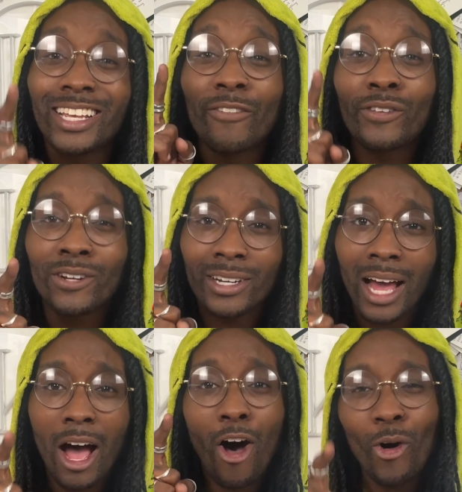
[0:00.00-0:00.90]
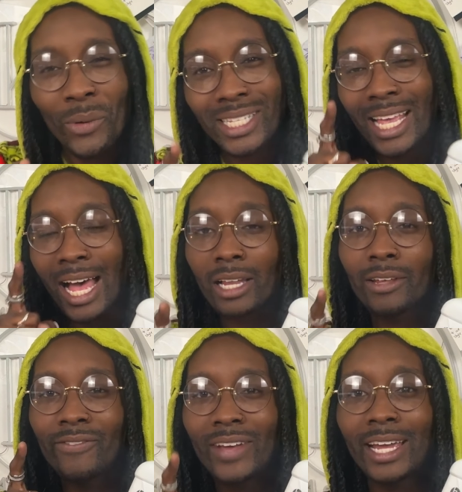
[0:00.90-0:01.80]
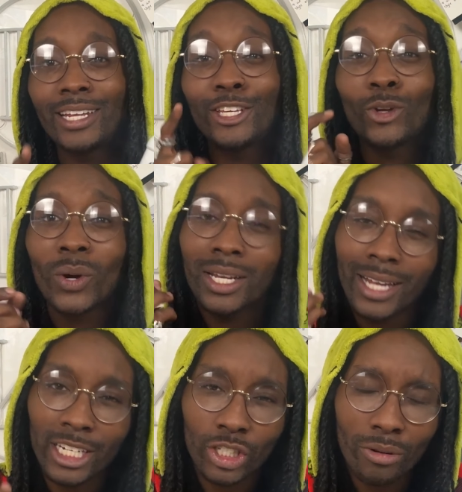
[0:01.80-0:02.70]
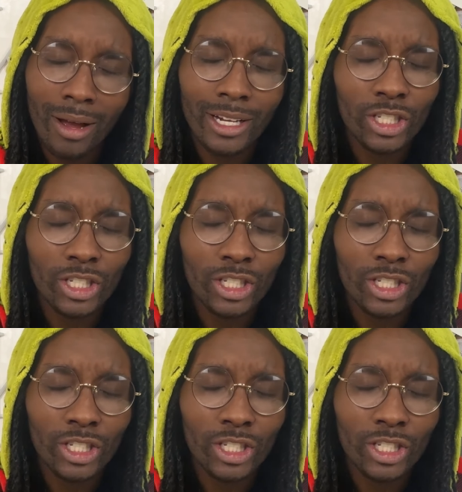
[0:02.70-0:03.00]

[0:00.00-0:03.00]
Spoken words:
if you're not always elevating your electronics,